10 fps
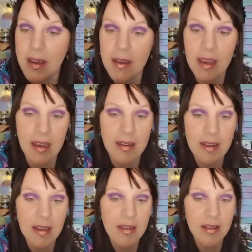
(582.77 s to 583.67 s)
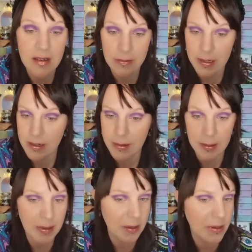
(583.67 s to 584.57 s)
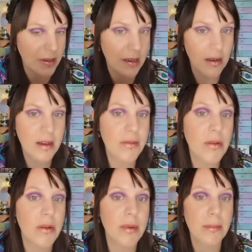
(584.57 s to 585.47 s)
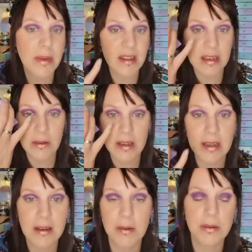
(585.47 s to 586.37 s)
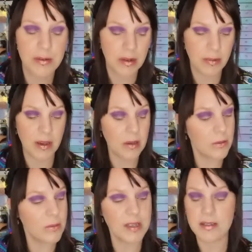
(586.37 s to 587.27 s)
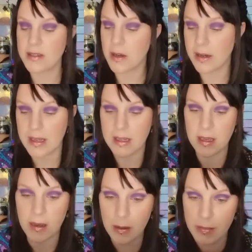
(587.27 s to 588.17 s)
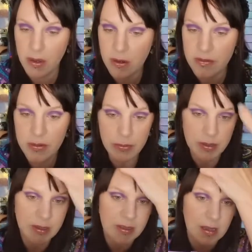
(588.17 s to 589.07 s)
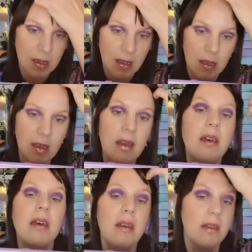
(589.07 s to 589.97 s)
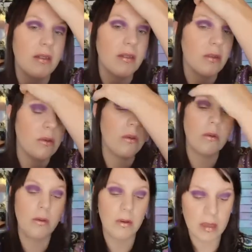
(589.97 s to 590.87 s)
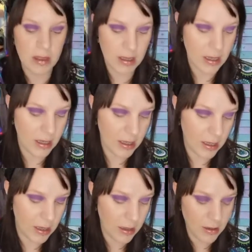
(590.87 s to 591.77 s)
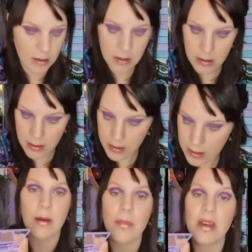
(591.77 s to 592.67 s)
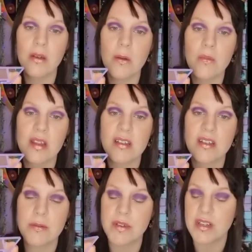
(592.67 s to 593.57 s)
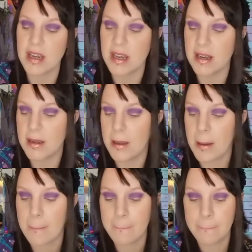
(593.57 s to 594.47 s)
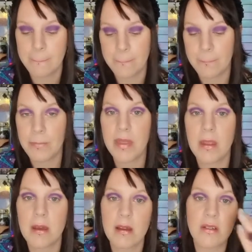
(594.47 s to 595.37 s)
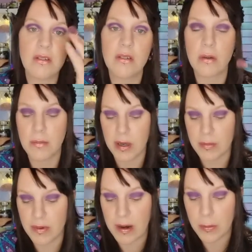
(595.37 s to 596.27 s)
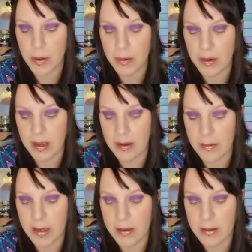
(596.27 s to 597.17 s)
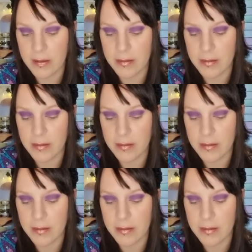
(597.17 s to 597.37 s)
Okay, so that is actually really, really pigmented. I have gone a bit messy on the inner corner, but I can always tidy that up afterwards. So I think I might go in with this shimmer shade just on my brow bone area.